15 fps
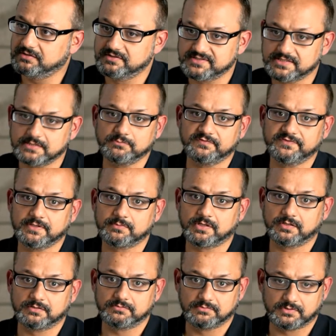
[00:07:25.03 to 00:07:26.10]
Some of them
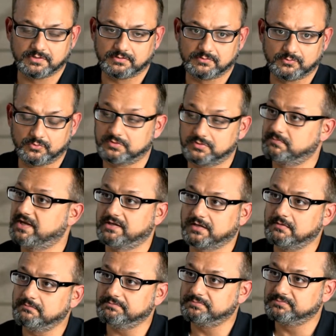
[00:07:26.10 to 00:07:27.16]
are owned by
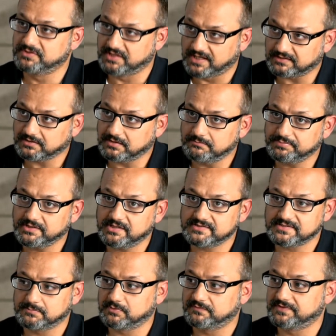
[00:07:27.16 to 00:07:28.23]
that company, and
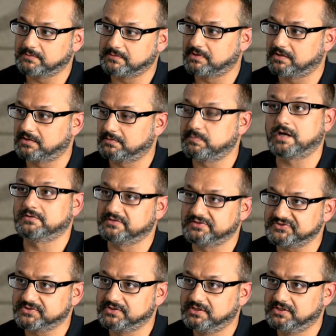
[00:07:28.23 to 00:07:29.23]
some of them are partners.